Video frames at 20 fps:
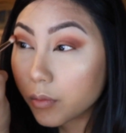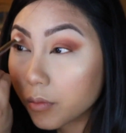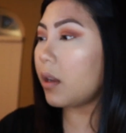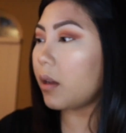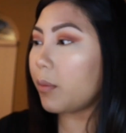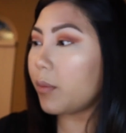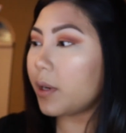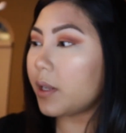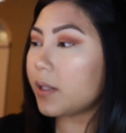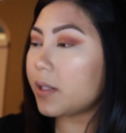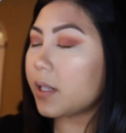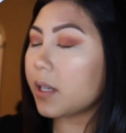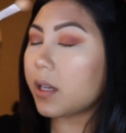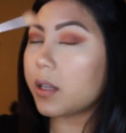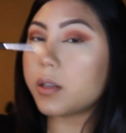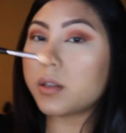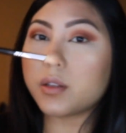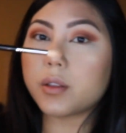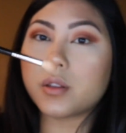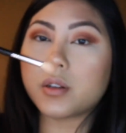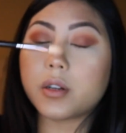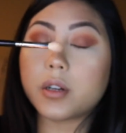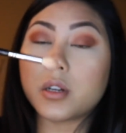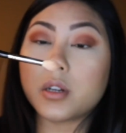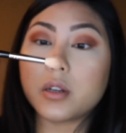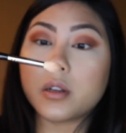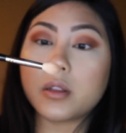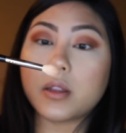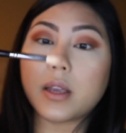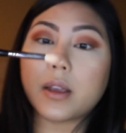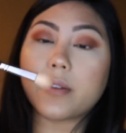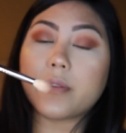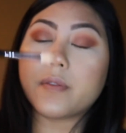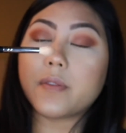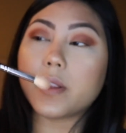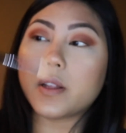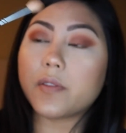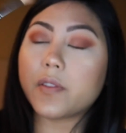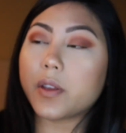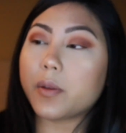I'm gonna take another like
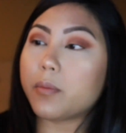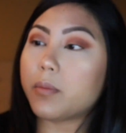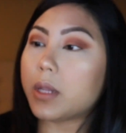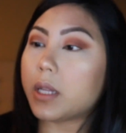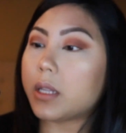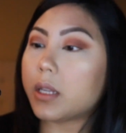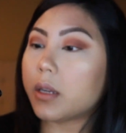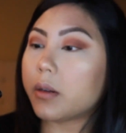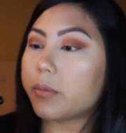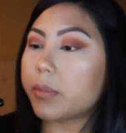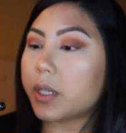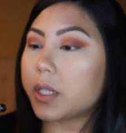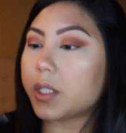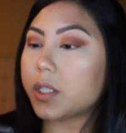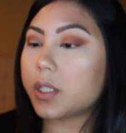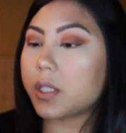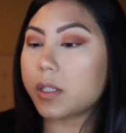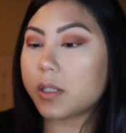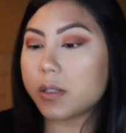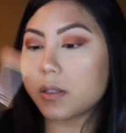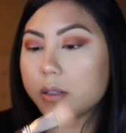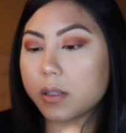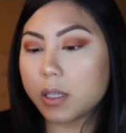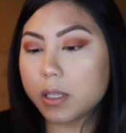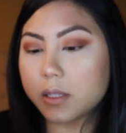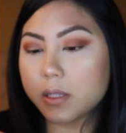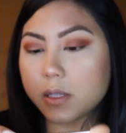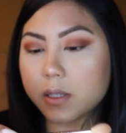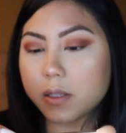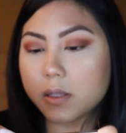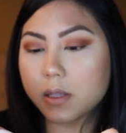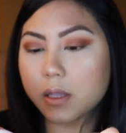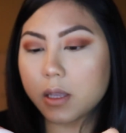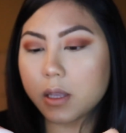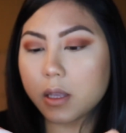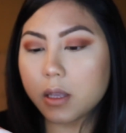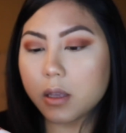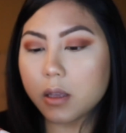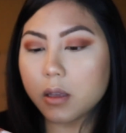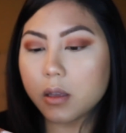fluffy blending brush. This is
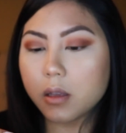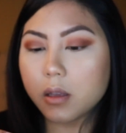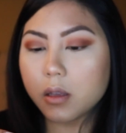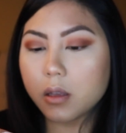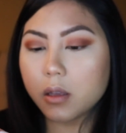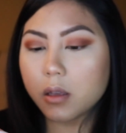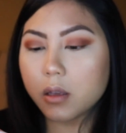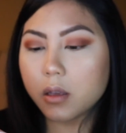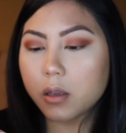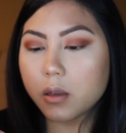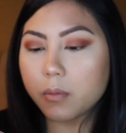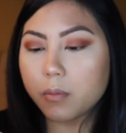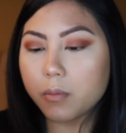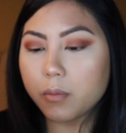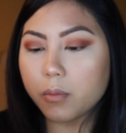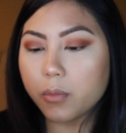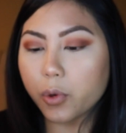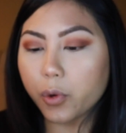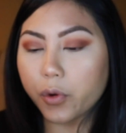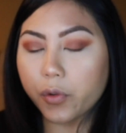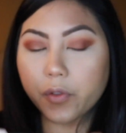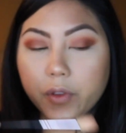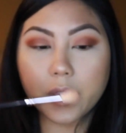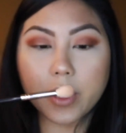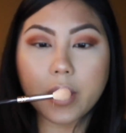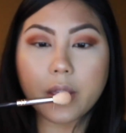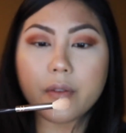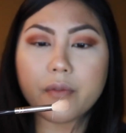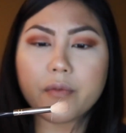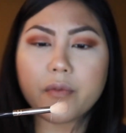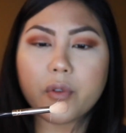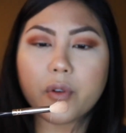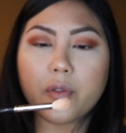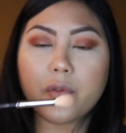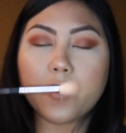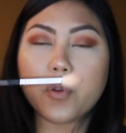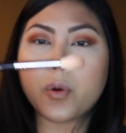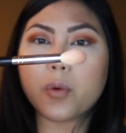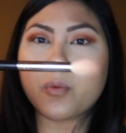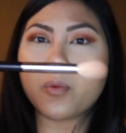the Morphe
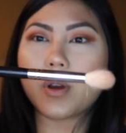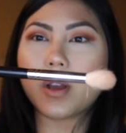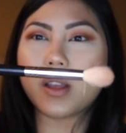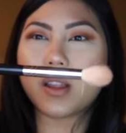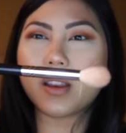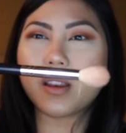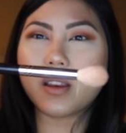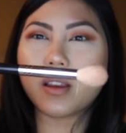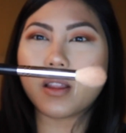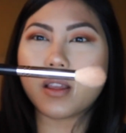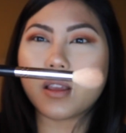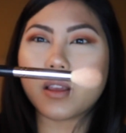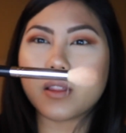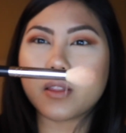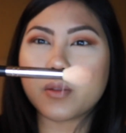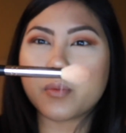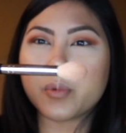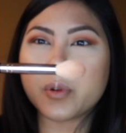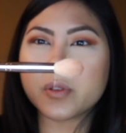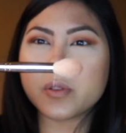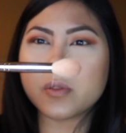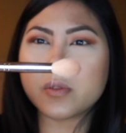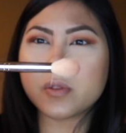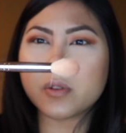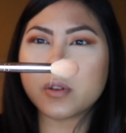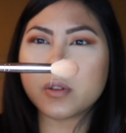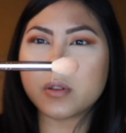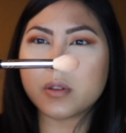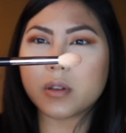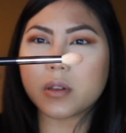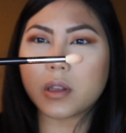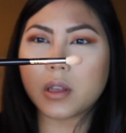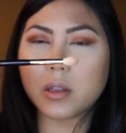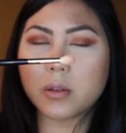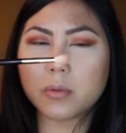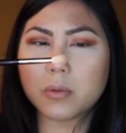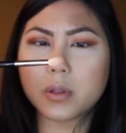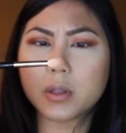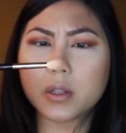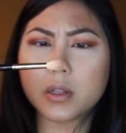M441, and the bristles are
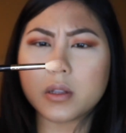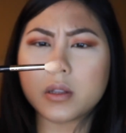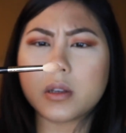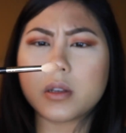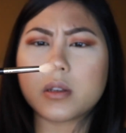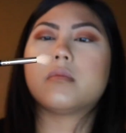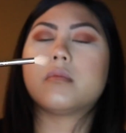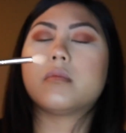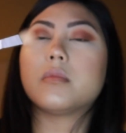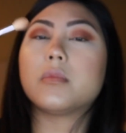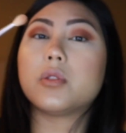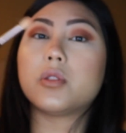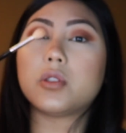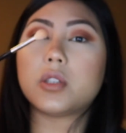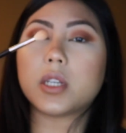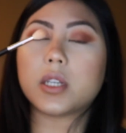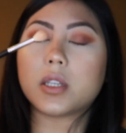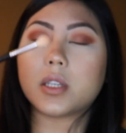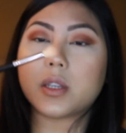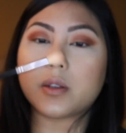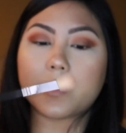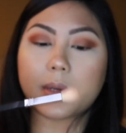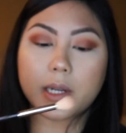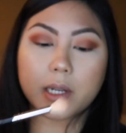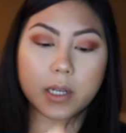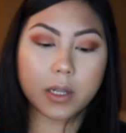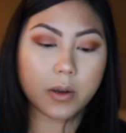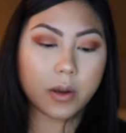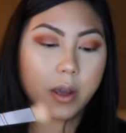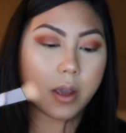looking really like janky right now.